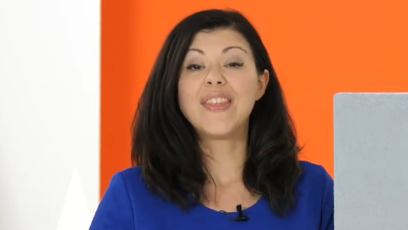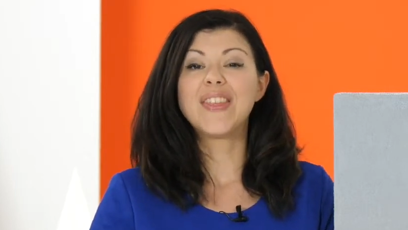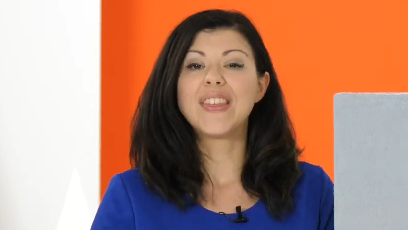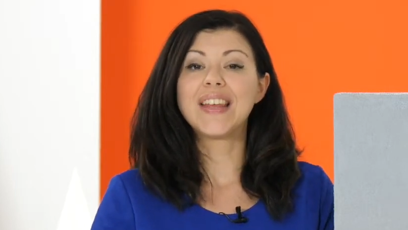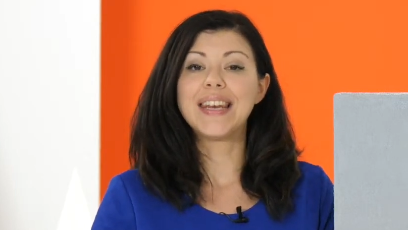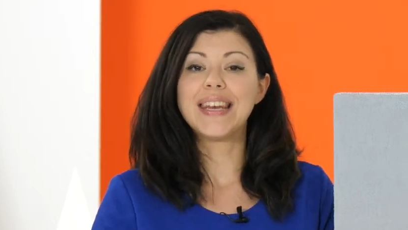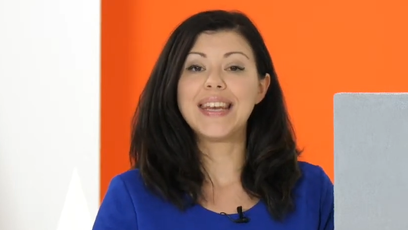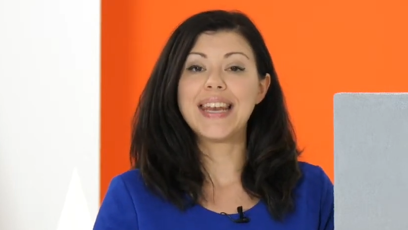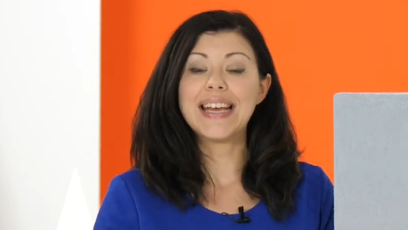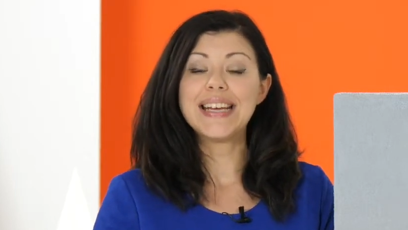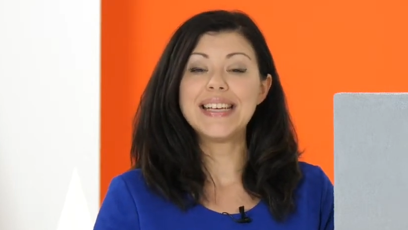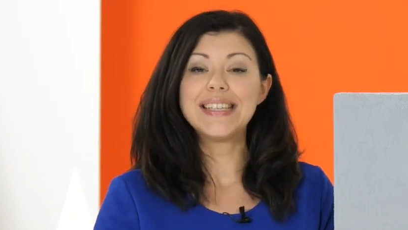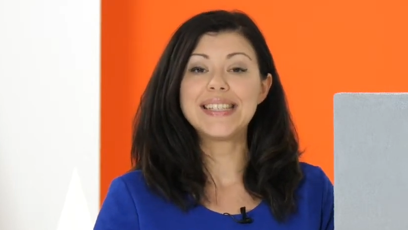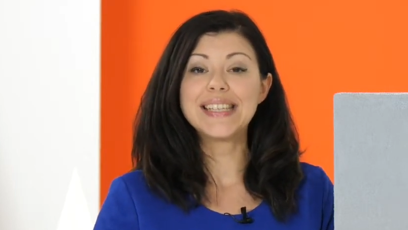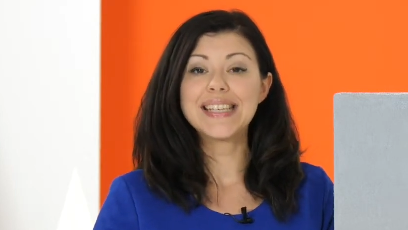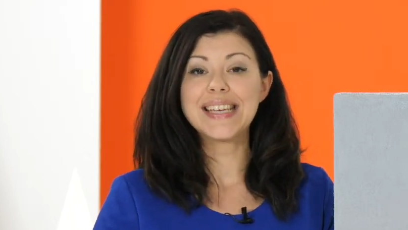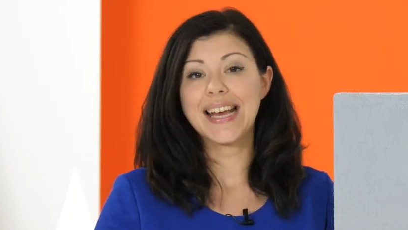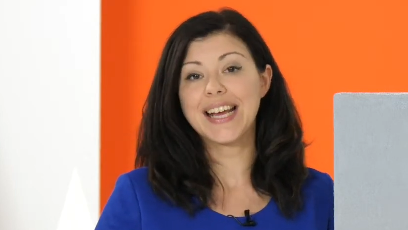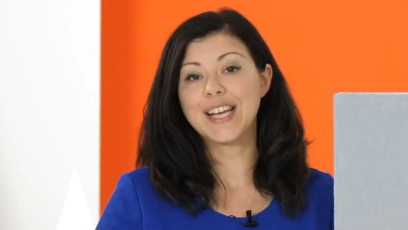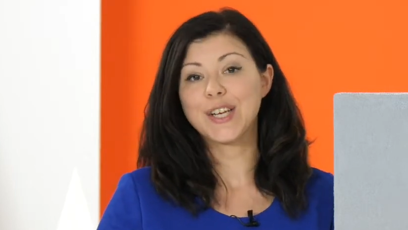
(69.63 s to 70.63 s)
the
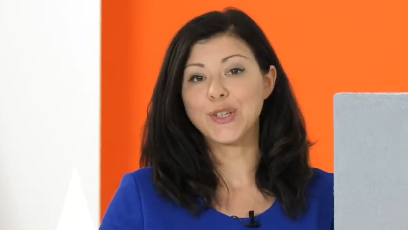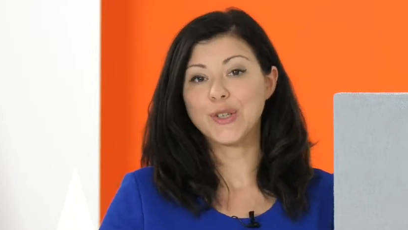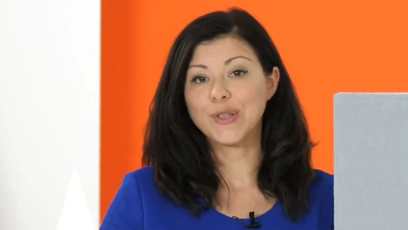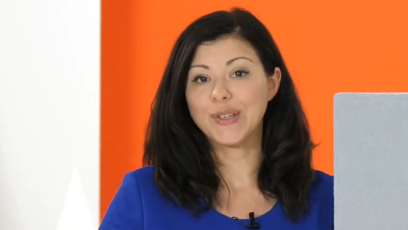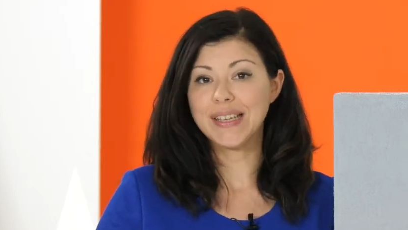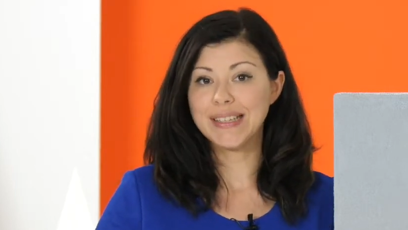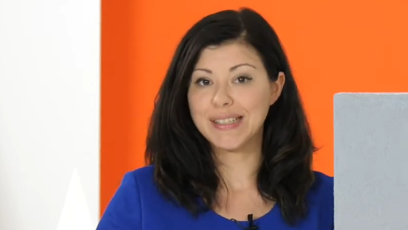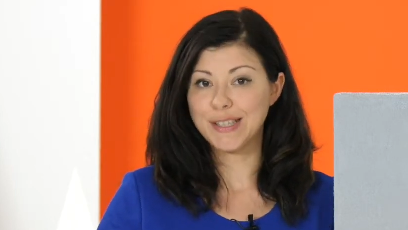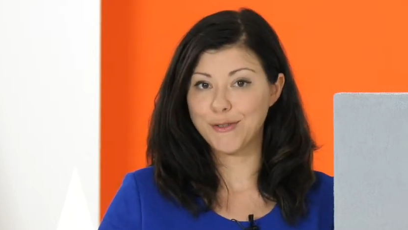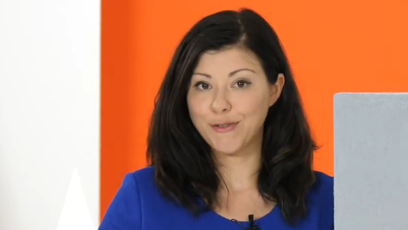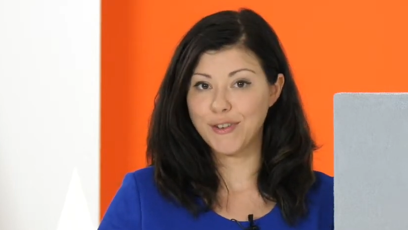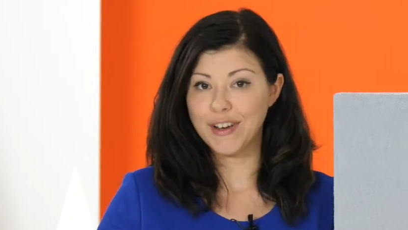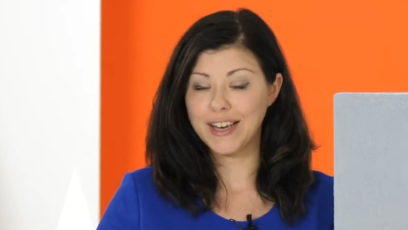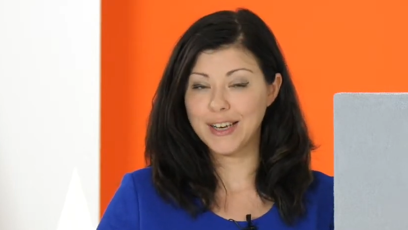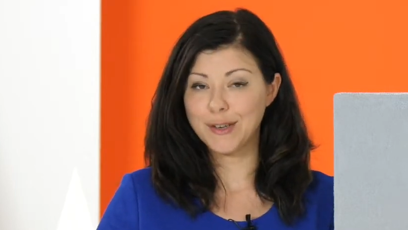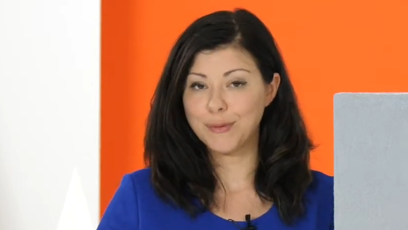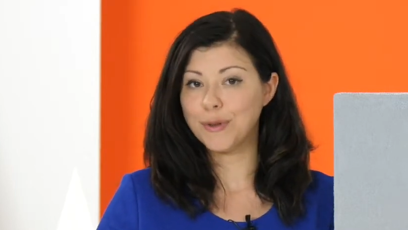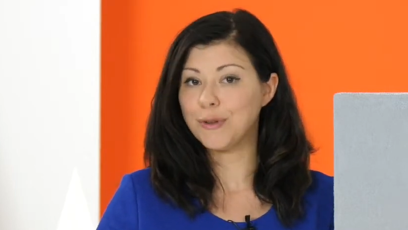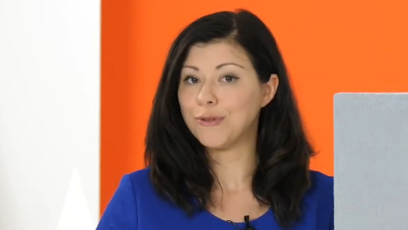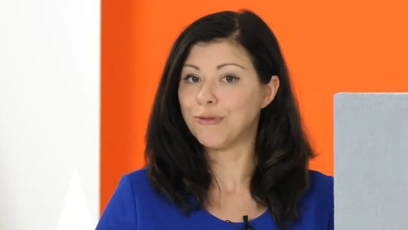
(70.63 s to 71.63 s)
laser candle is
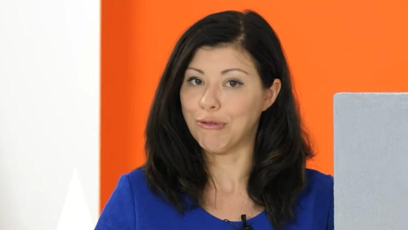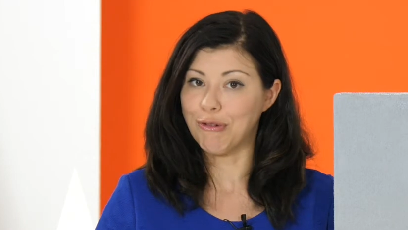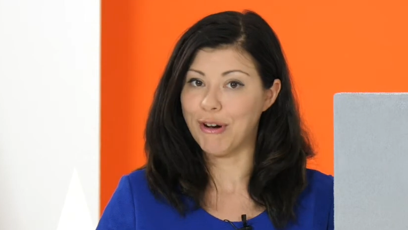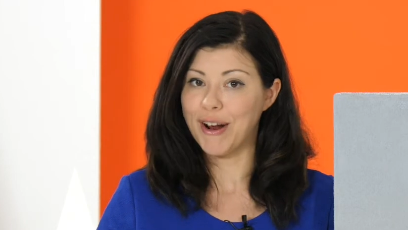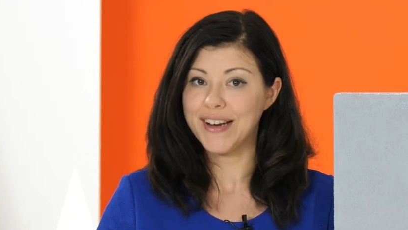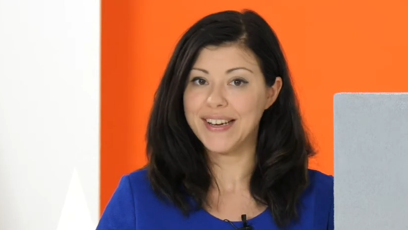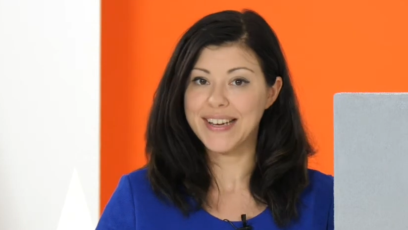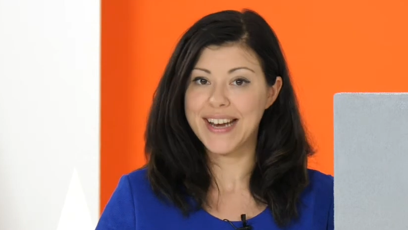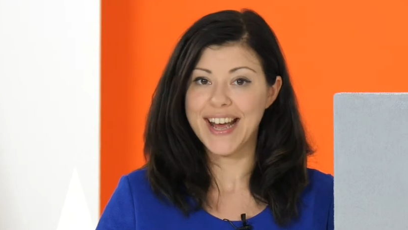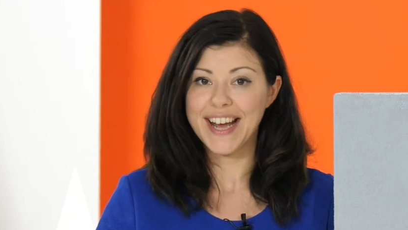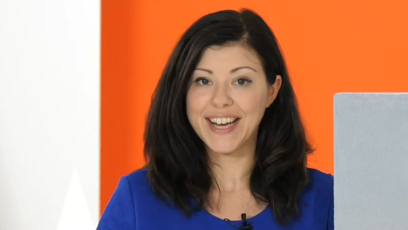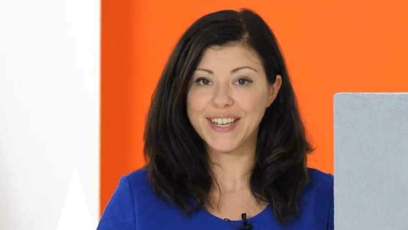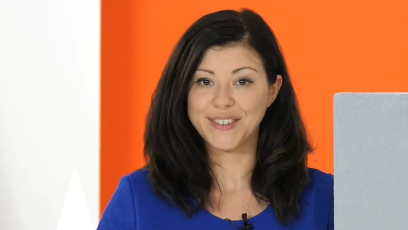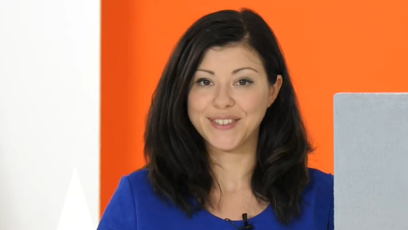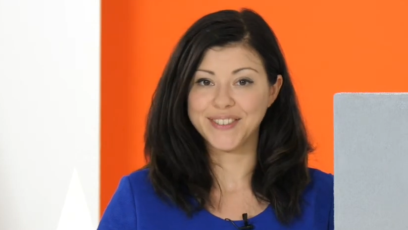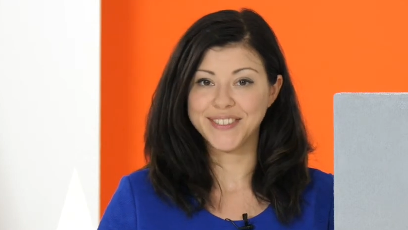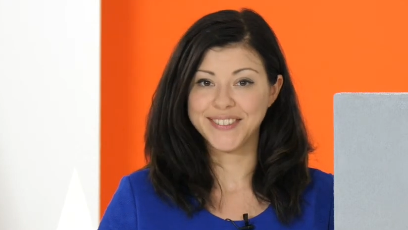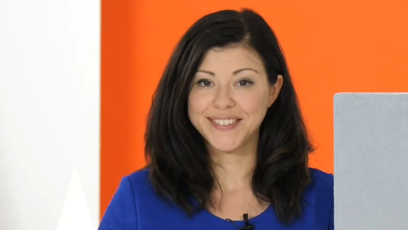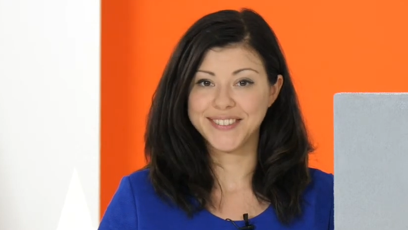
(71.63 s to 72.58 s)
available right now.